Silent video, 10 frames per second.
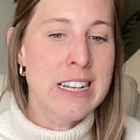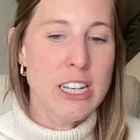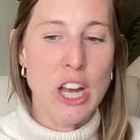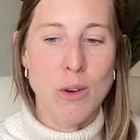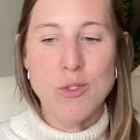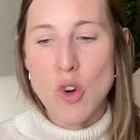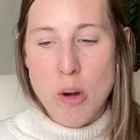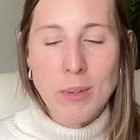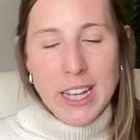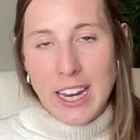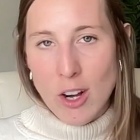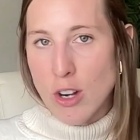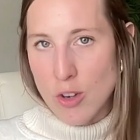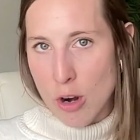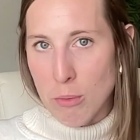normally in our
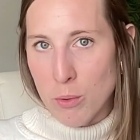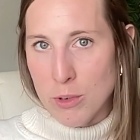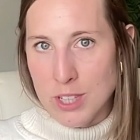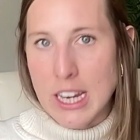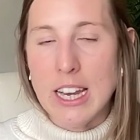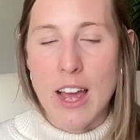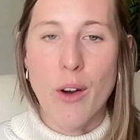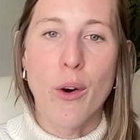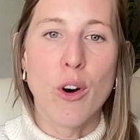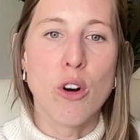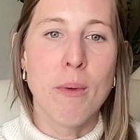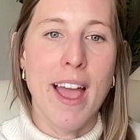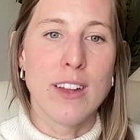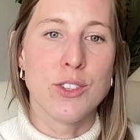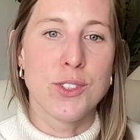normal routine at home.
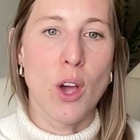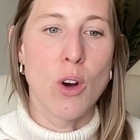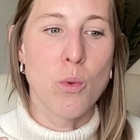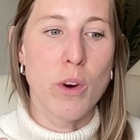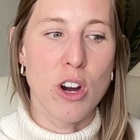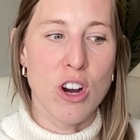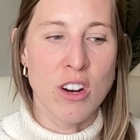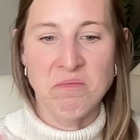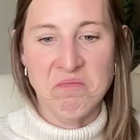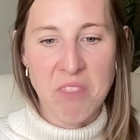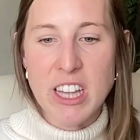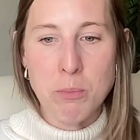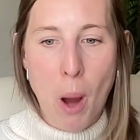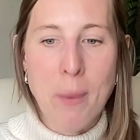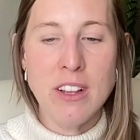And so it's
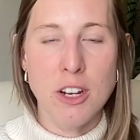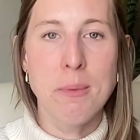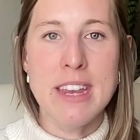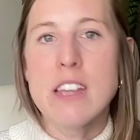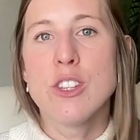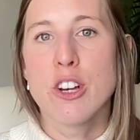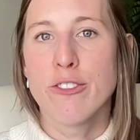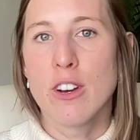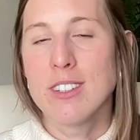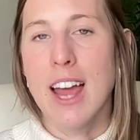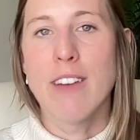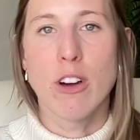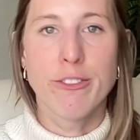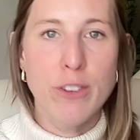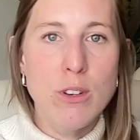probably a little bit easier for us to have
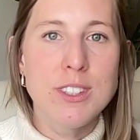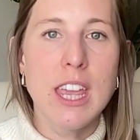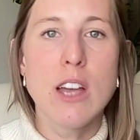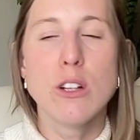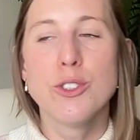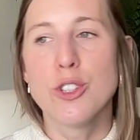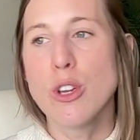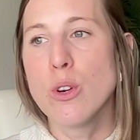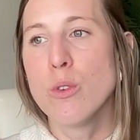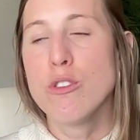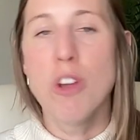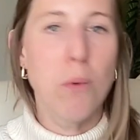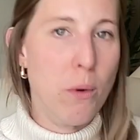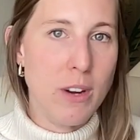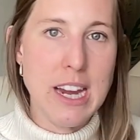our food scaled, to know
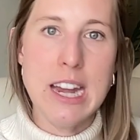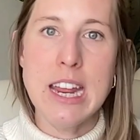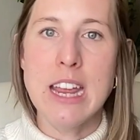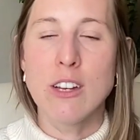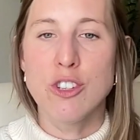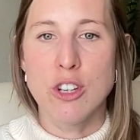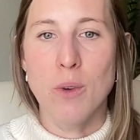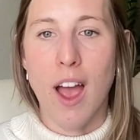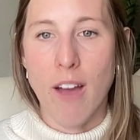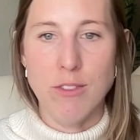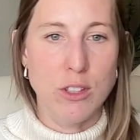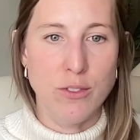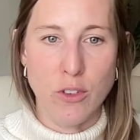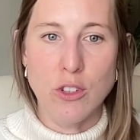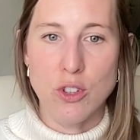what we're eating, to have those
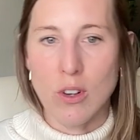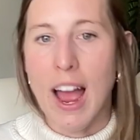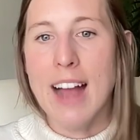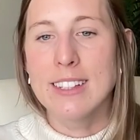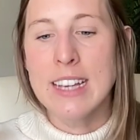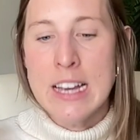foods tracked.